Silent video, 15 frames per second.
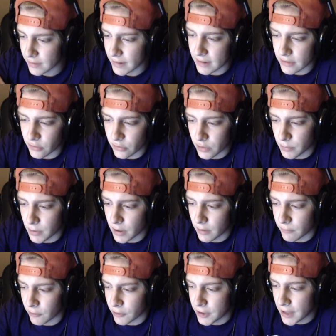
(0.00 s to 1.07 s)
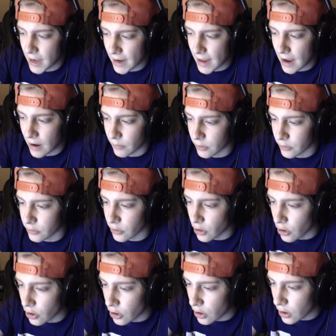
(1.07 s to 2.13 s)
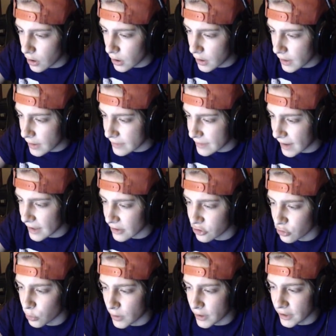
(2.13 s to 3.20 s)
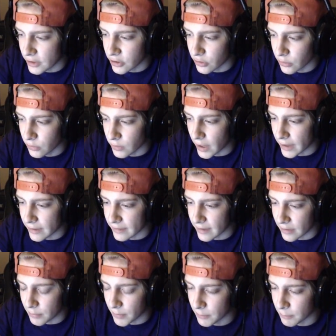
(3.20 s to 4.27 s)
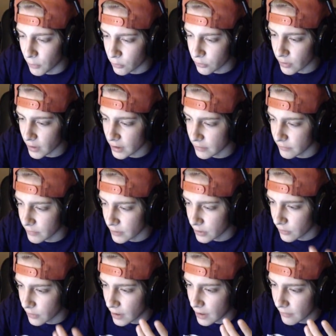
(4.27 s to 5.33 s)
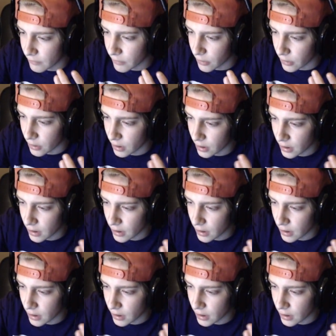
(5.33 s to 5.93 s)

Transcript: That's only been up for ten hours. It's got twenty-two likes. That's my most liked video ever.